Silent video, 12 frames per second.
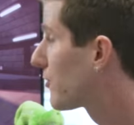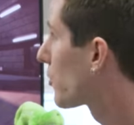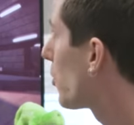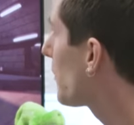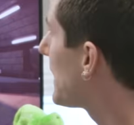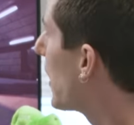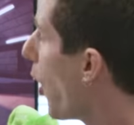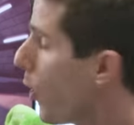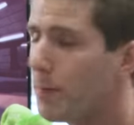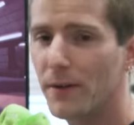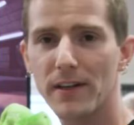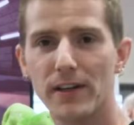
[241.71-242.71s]
So the
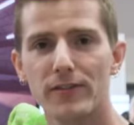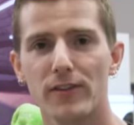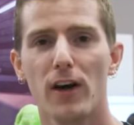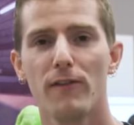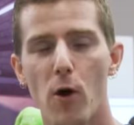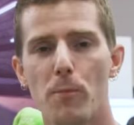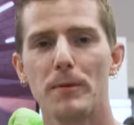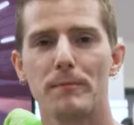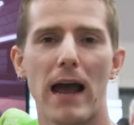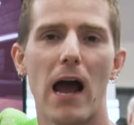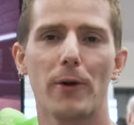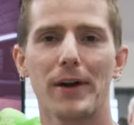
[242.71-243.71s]
openness of
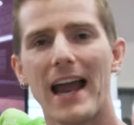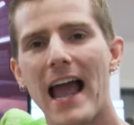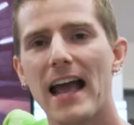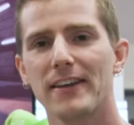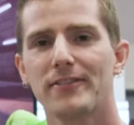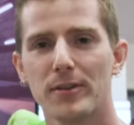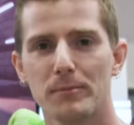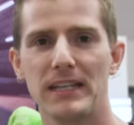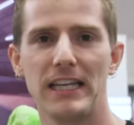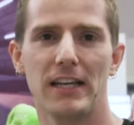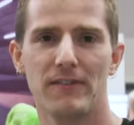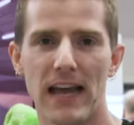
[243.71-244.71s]
OpenPower has some
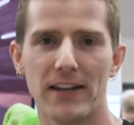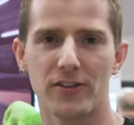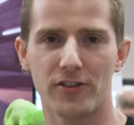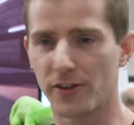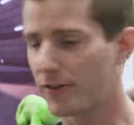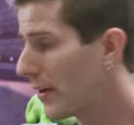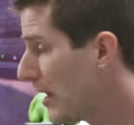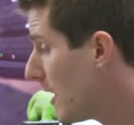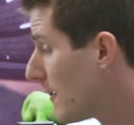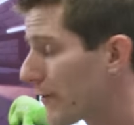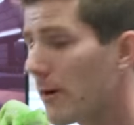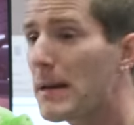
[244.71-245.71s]
key advantages.
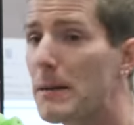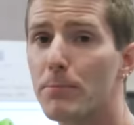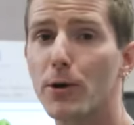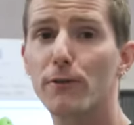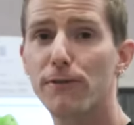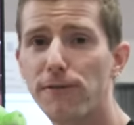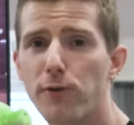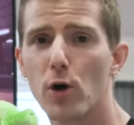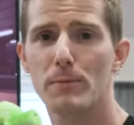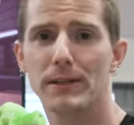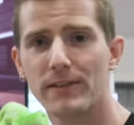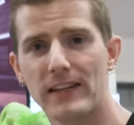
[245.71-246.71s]
From a
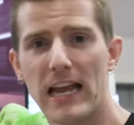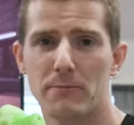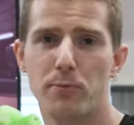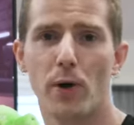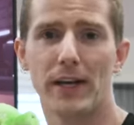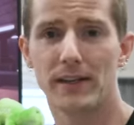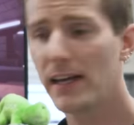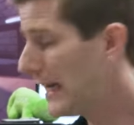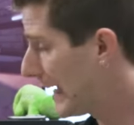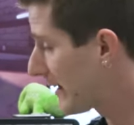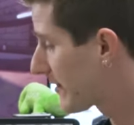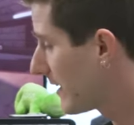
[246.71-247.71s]
performance standpoint,
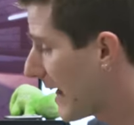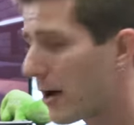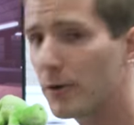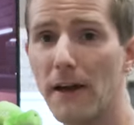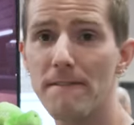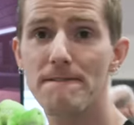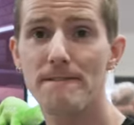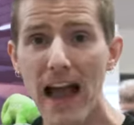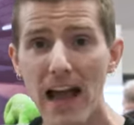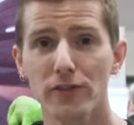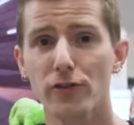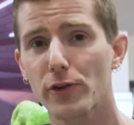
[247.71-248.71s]
it's allowed
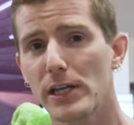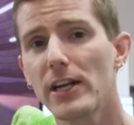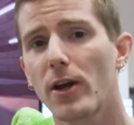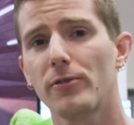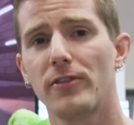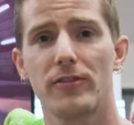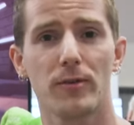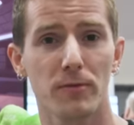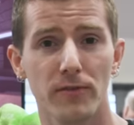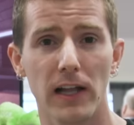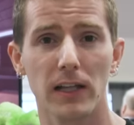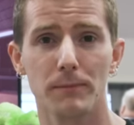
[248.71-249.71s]
faster ecosystem
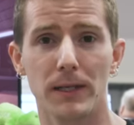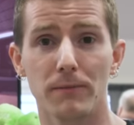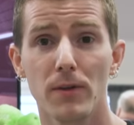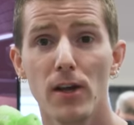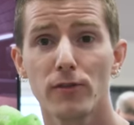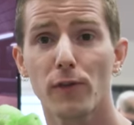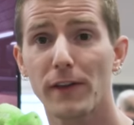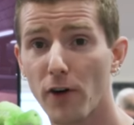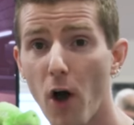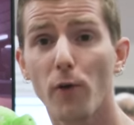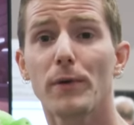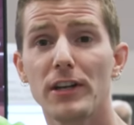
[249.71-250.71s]
development. So
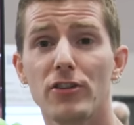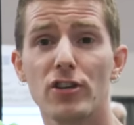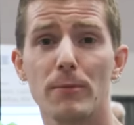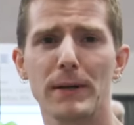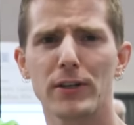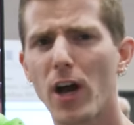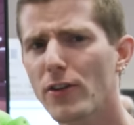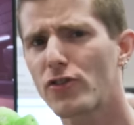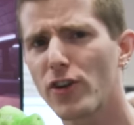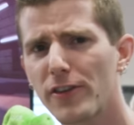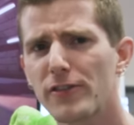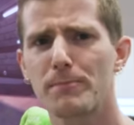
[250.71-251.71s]
they're already shipping not
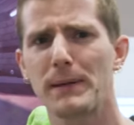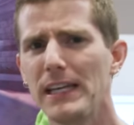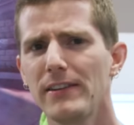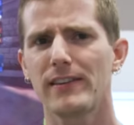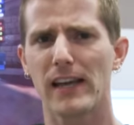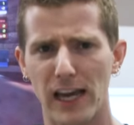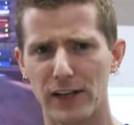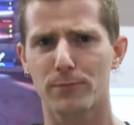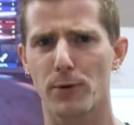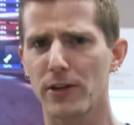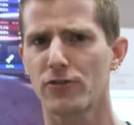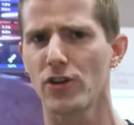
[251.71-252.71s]
just PCI
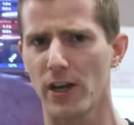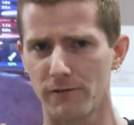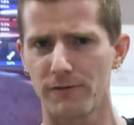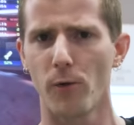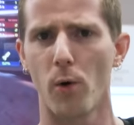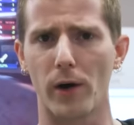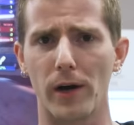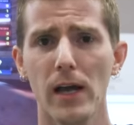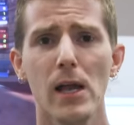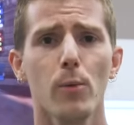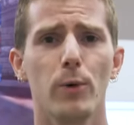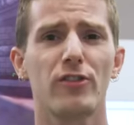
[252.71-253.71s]
Express Gen 4,
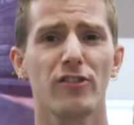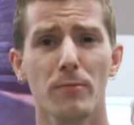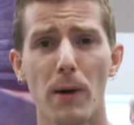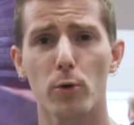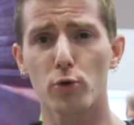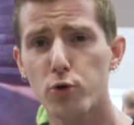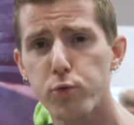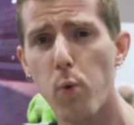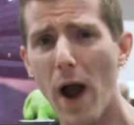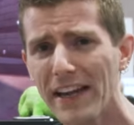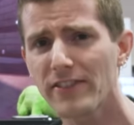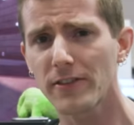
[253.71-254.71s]
which is about
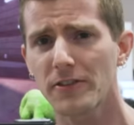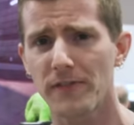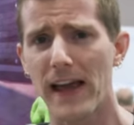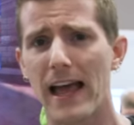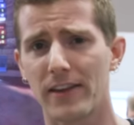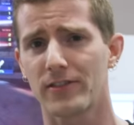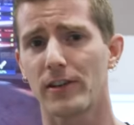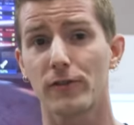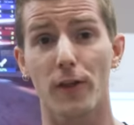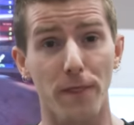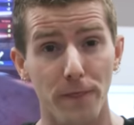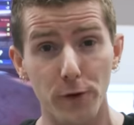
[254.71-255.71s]
twice as fast
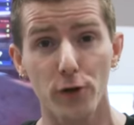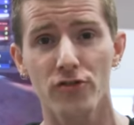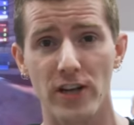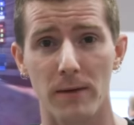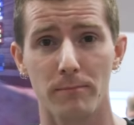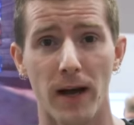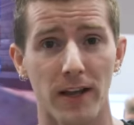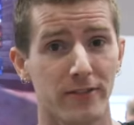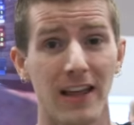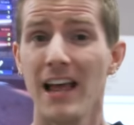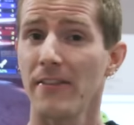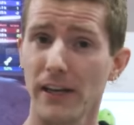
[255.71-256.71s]
as the third gen
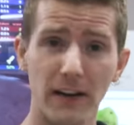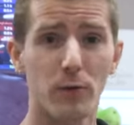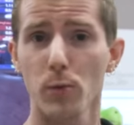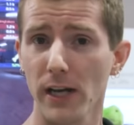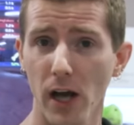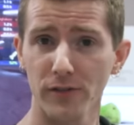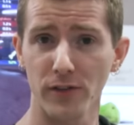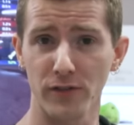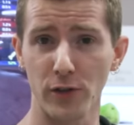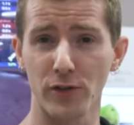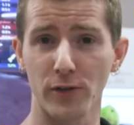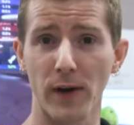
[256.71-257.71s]
bus that everyone else
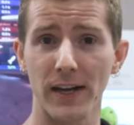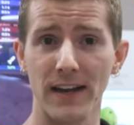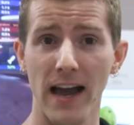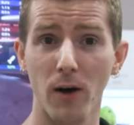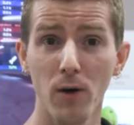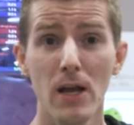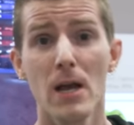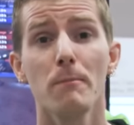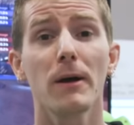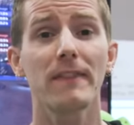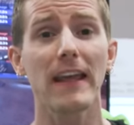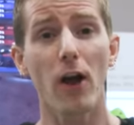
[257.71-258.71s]
is using right now,
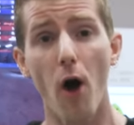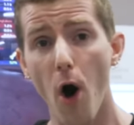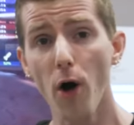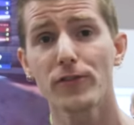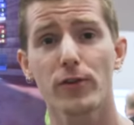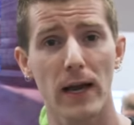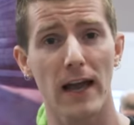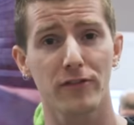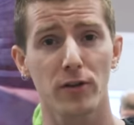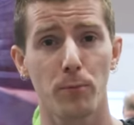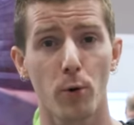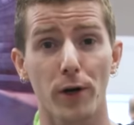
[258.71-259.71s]
but they also
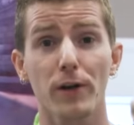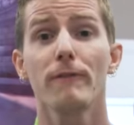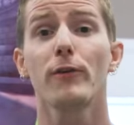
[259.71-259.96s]
have support